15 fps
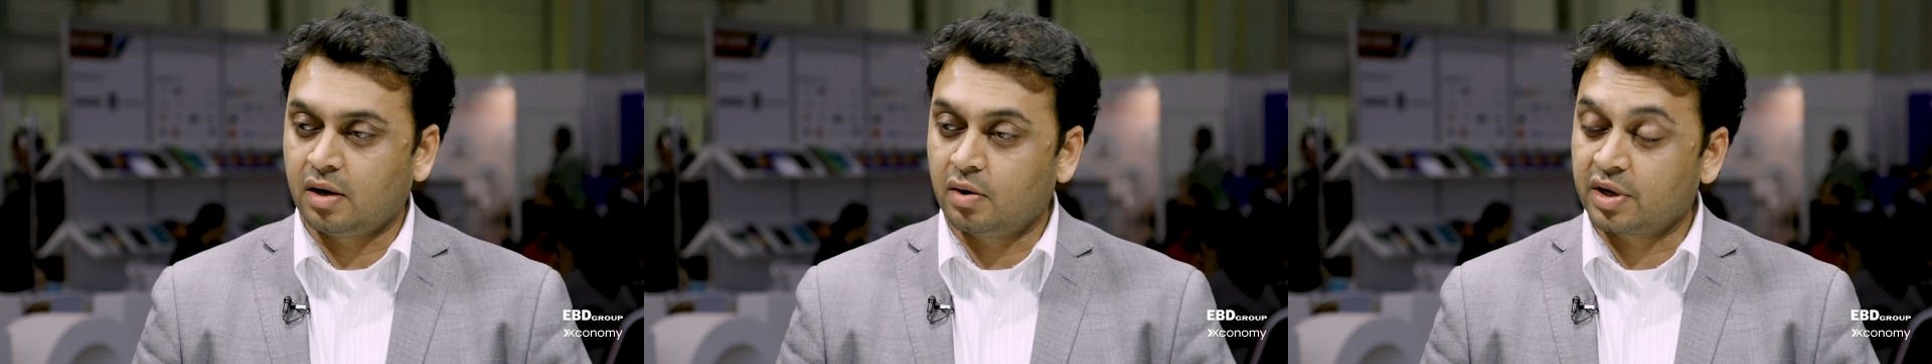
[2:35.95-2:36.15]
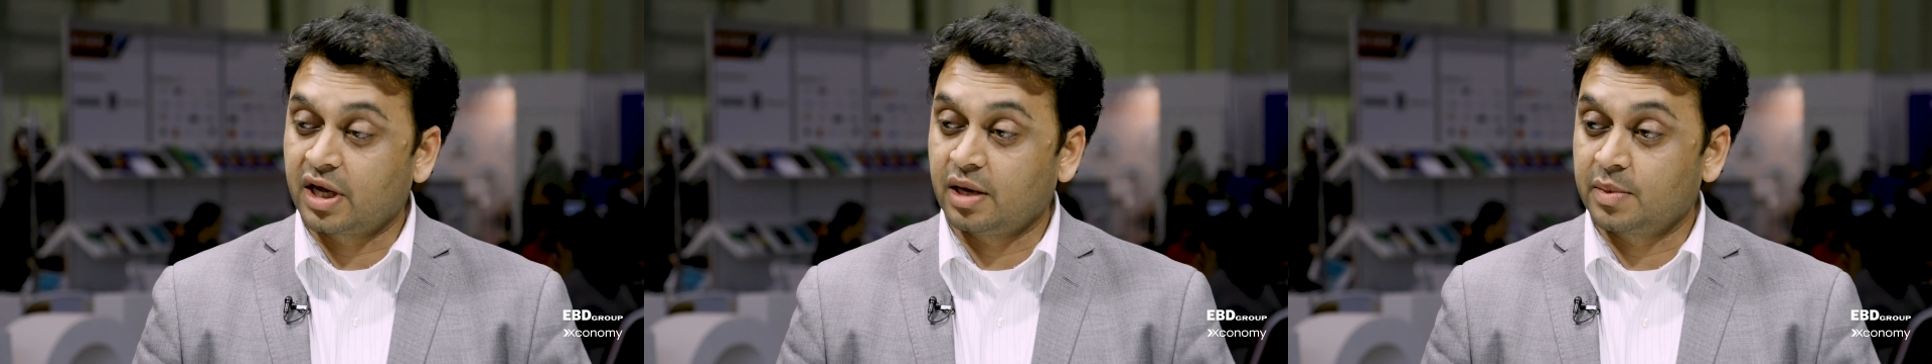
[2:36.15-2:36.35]

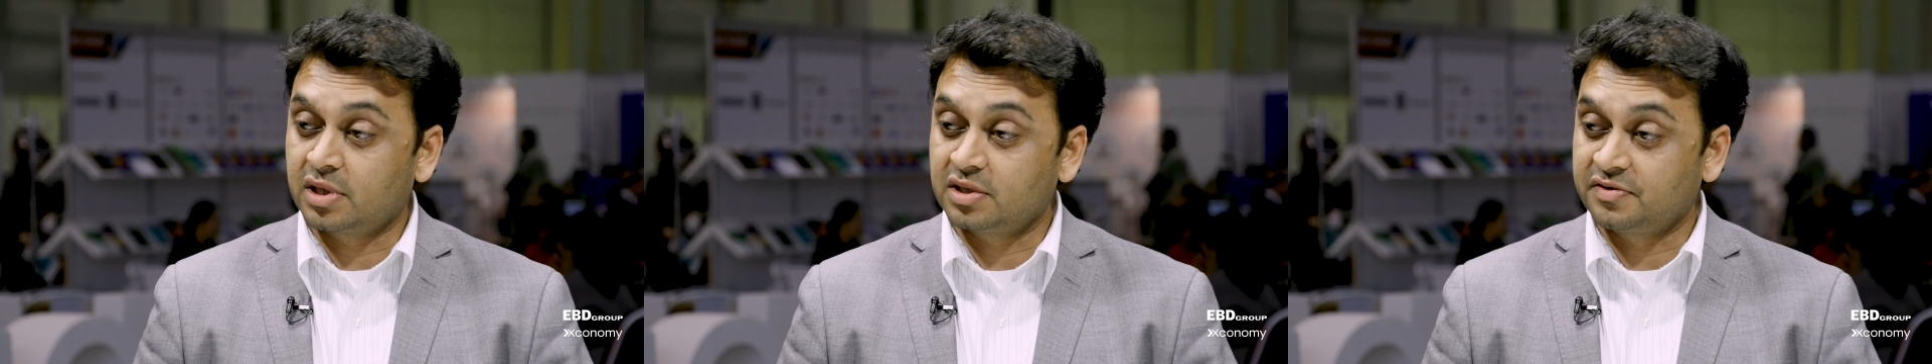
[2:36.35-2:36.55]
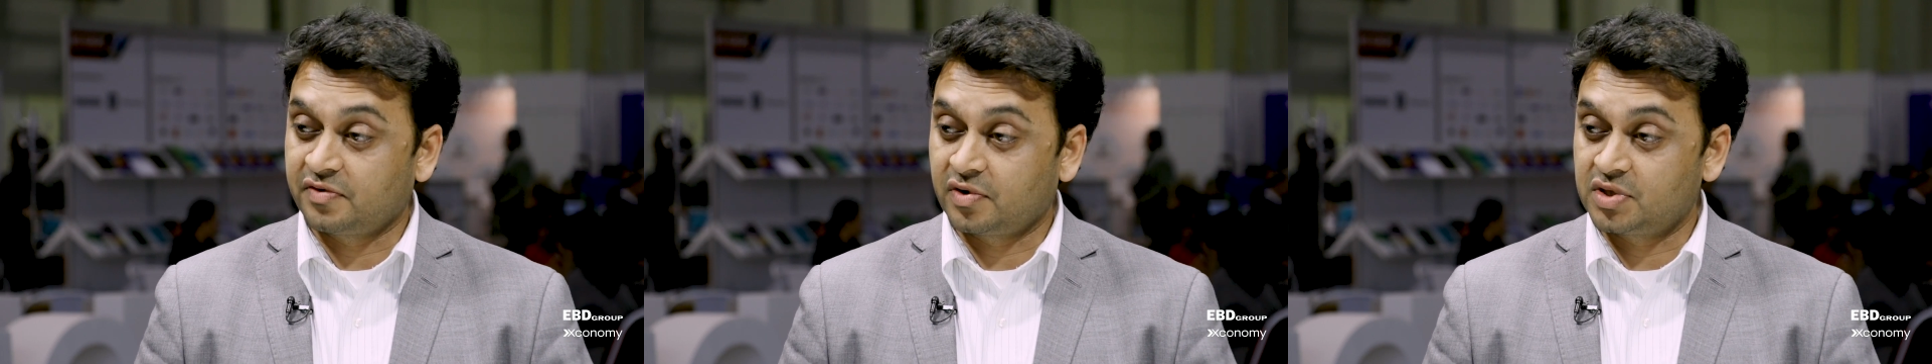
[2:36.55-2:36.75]
our
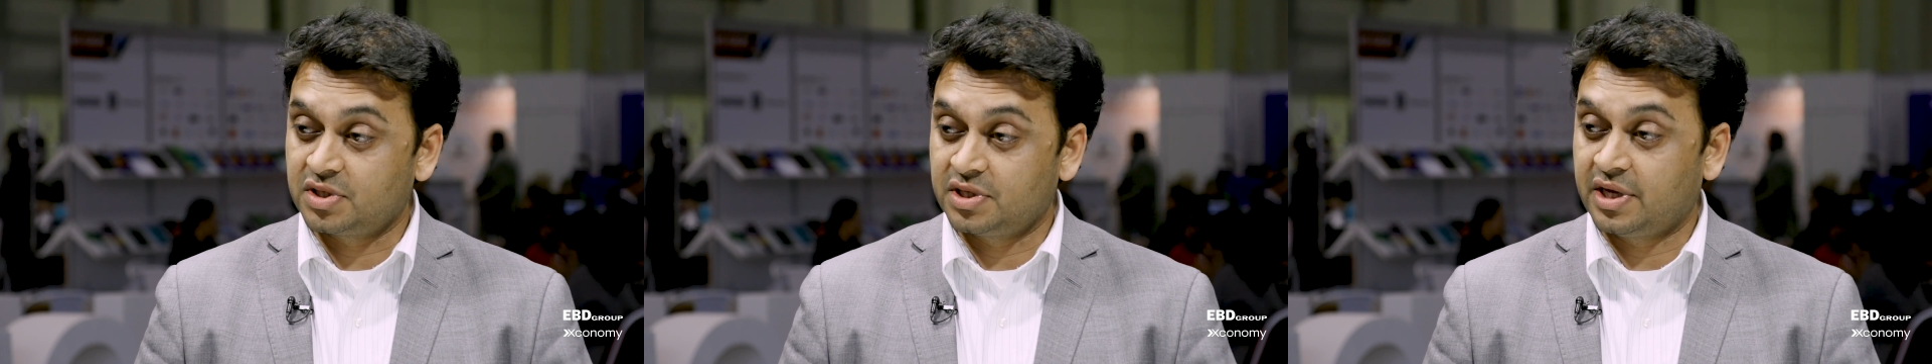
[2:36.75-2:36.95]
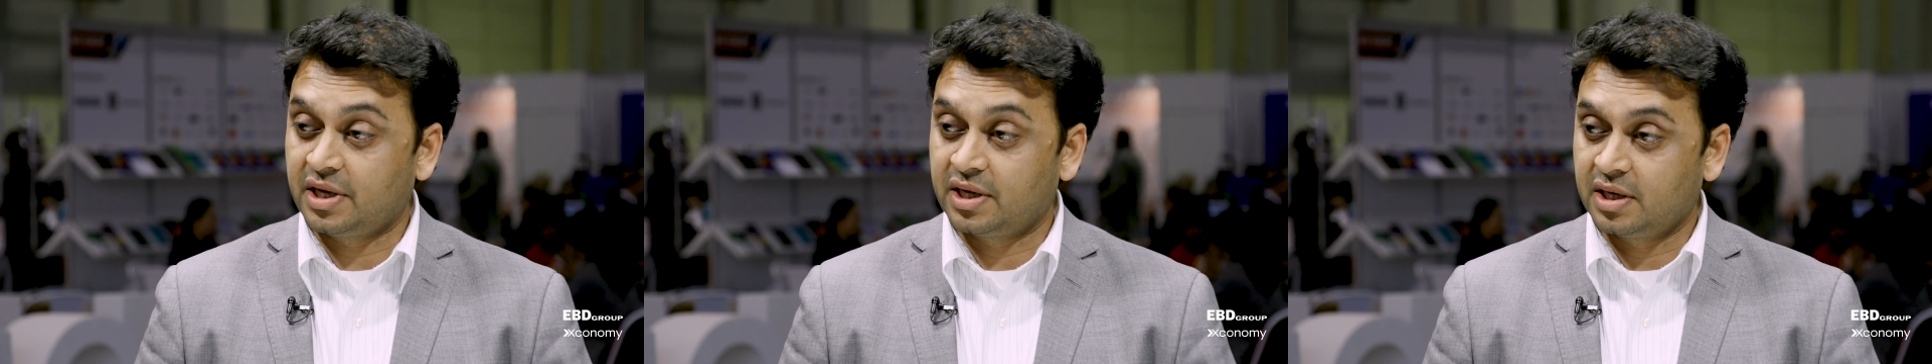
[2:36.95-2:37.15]
chemical
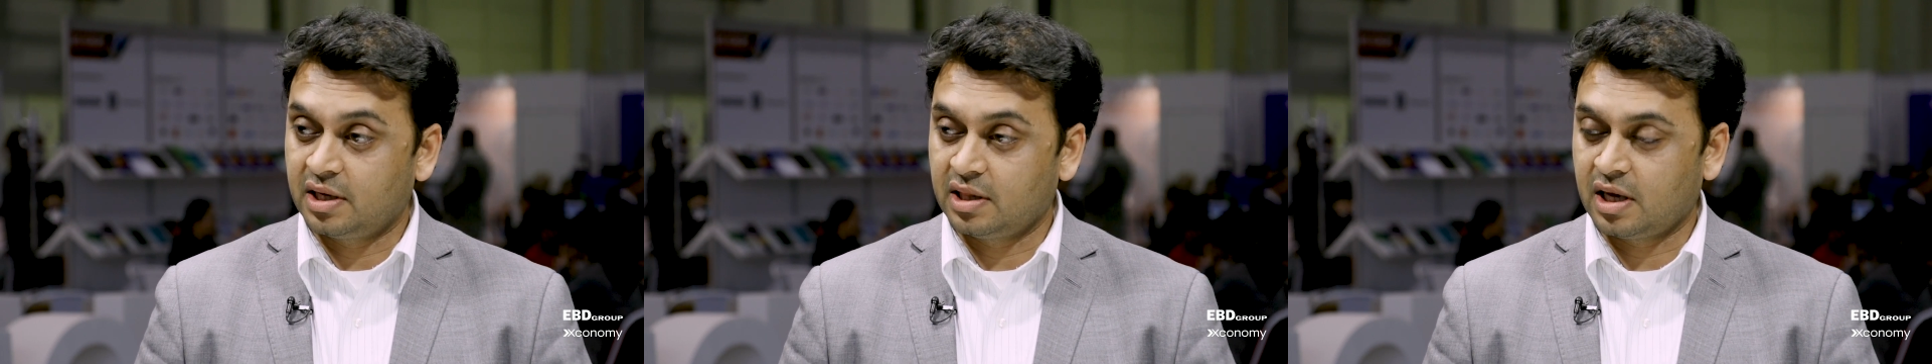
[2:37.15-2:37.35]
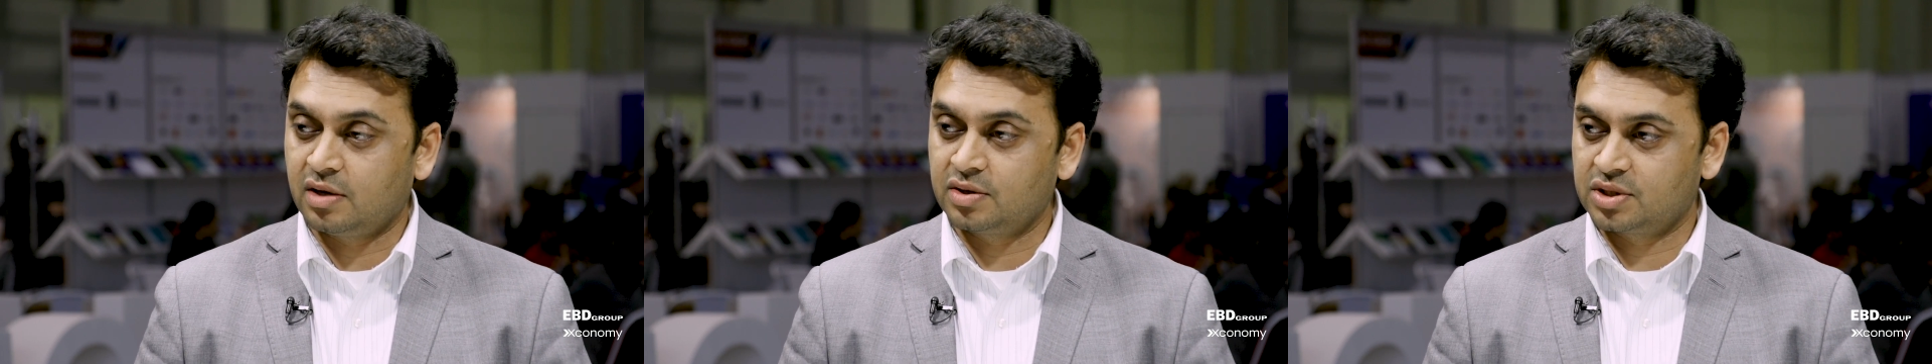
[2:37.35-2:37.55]
diversity
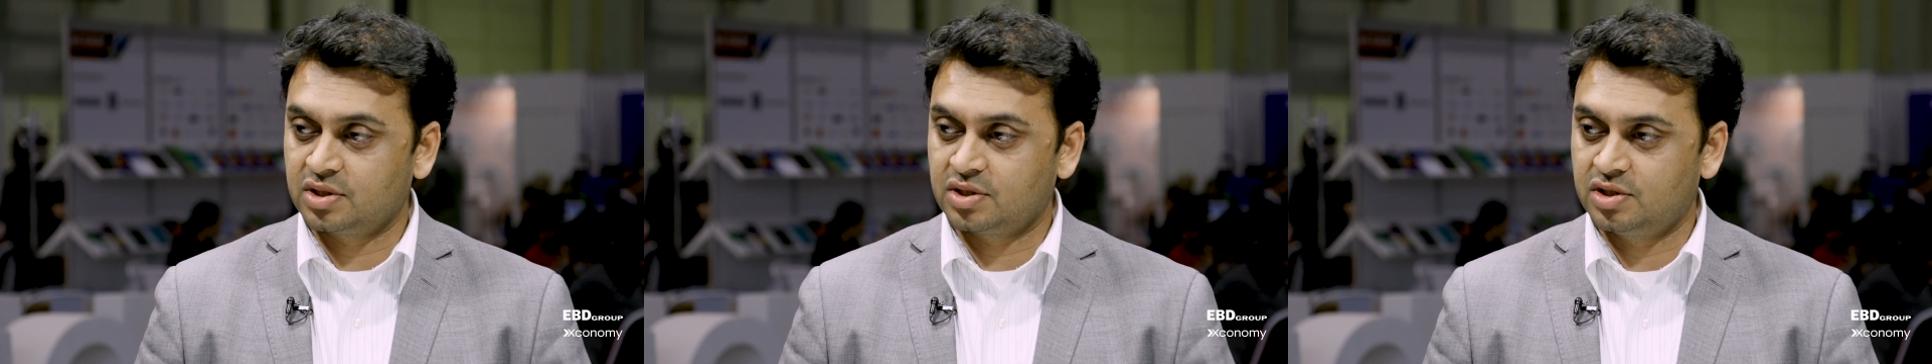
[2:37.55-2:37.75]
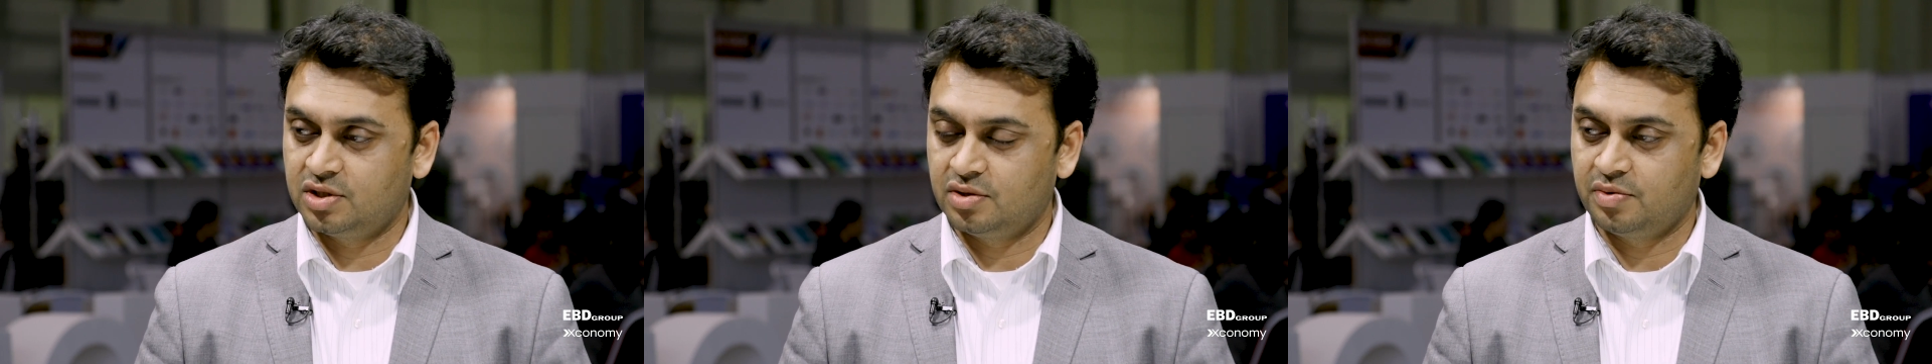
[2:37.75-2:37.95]
allows
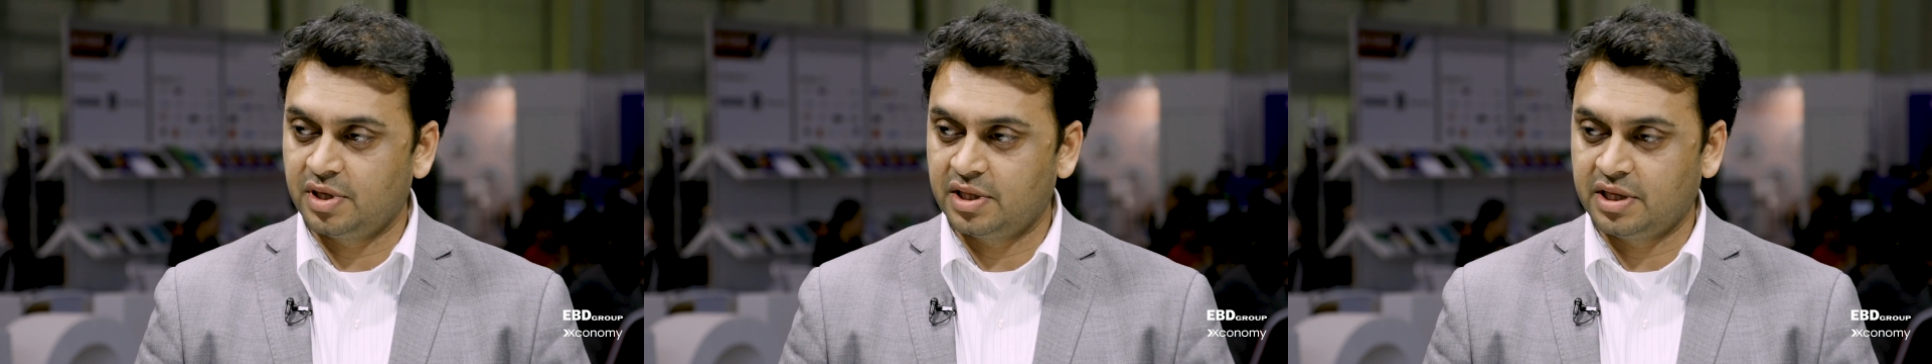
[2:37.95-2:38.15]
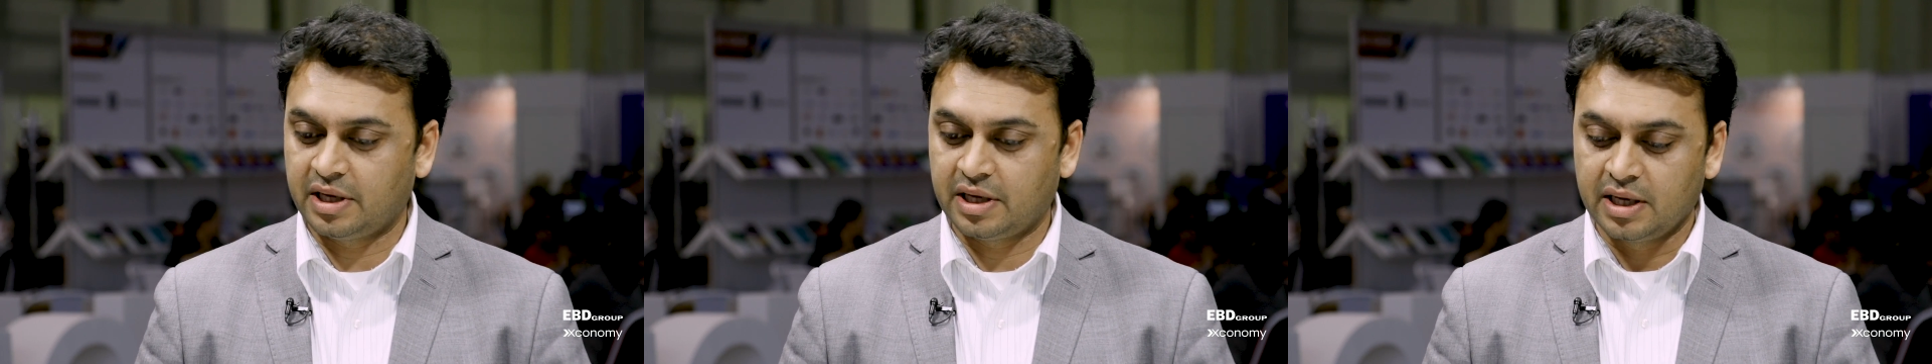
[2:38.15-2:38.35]
us to
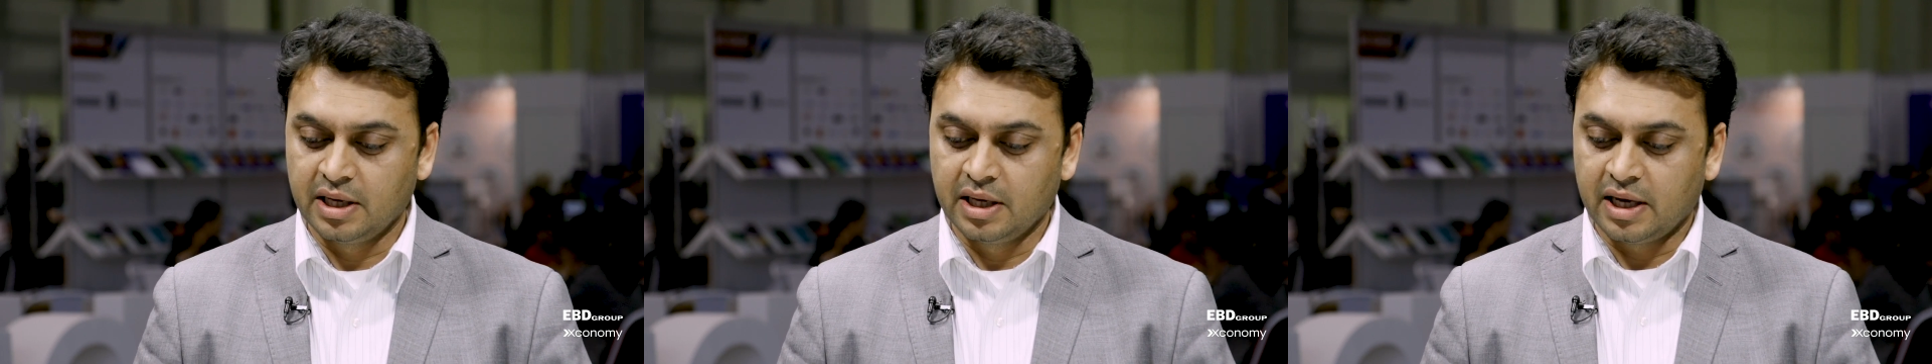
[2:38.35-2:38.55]
really